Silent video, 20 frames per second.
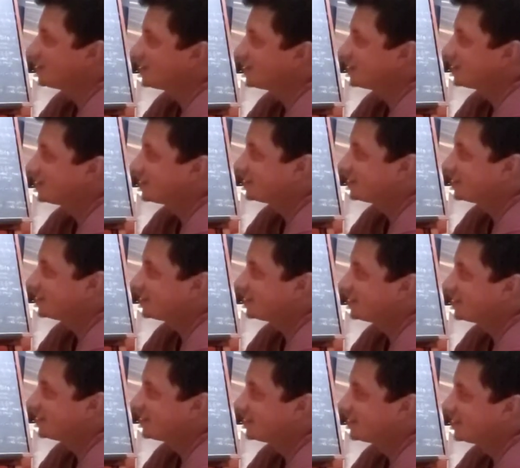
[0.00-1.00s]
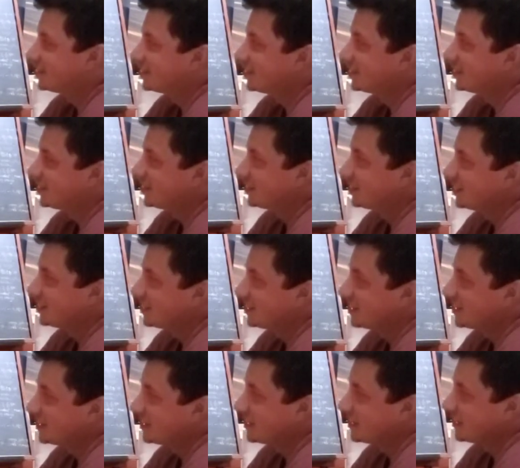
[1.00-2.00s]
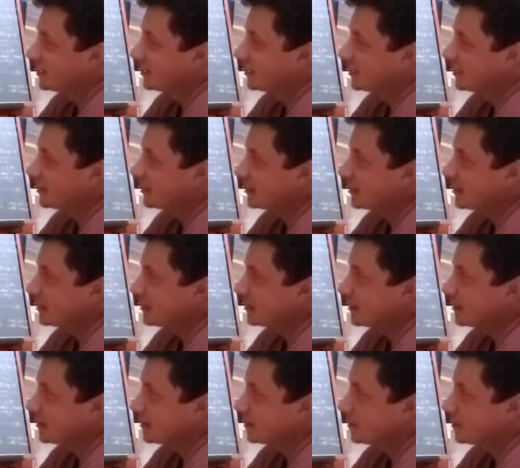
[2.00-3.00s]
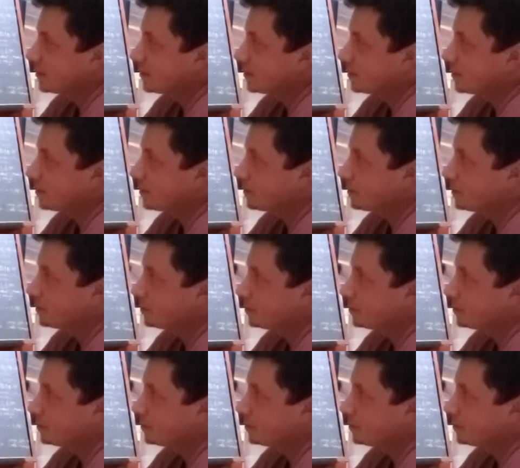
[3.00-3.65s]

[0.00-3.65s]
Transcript: (silent)